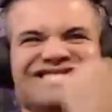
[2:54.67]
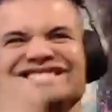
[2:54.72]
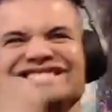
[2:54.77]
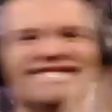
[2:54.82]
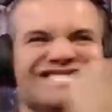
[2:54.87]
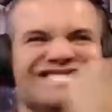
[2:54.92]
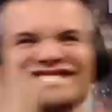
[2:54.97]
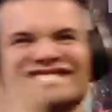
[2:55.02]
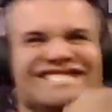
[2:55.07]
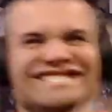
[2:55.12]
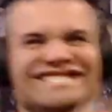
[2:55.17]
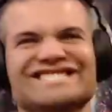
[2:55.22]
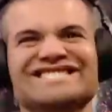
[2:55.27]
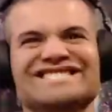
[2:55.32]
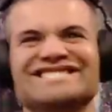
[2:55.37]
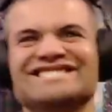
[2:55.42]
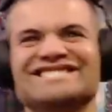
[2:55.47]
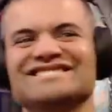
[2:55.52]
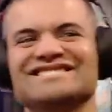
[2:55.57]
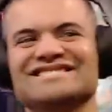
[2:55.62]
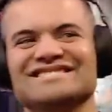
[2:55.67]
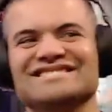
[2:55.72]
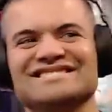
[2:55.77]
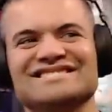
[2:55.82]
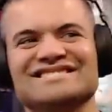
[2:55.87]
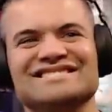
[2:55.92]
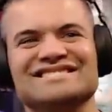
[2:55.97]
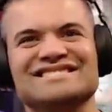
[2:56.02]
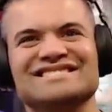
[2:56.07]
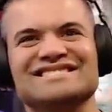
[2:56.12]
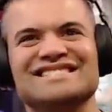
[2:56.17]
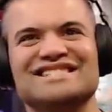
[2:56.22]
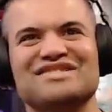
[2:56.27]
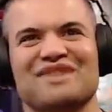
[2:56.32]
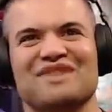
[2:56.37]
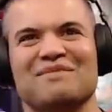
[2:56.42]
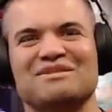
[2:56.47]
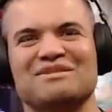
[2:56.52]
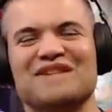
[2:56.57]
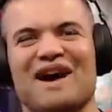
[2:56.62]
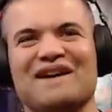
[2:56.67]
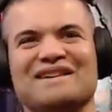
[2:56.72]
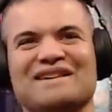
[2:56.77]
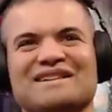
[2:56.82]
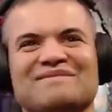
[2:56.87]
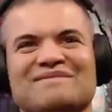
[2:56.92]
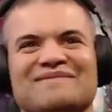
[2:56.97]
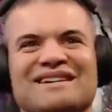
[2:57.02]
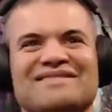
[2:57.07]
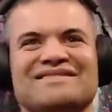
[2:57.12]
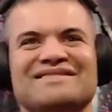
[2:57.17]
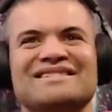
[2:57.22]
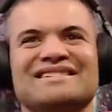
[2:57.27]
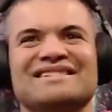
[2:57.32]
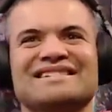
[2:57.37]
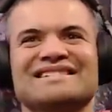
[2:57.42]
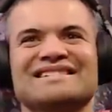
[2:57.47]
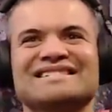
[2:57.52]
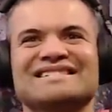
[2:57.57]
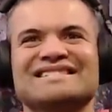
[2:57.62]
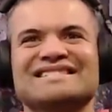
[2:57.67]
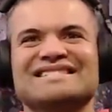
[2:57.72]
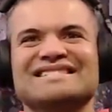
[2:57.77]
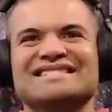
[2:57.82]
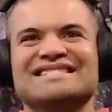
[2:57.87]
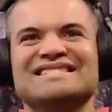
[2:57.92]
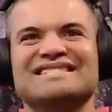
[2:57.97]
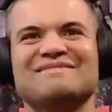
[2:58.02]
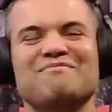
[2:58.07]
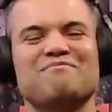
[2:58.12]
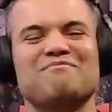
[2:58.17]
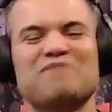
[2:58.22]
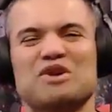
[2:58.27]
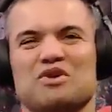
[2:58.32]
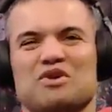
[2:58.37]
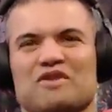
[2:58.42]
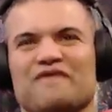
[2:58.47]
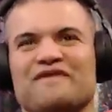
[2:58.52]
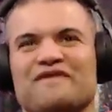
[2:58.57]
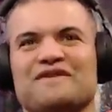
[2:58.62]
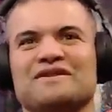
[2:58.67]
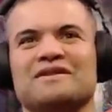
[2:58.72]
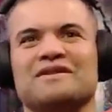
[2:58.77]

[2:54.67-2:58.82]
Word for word: Fatality. That's what I'm talking about. Sindel wins. Beautiful.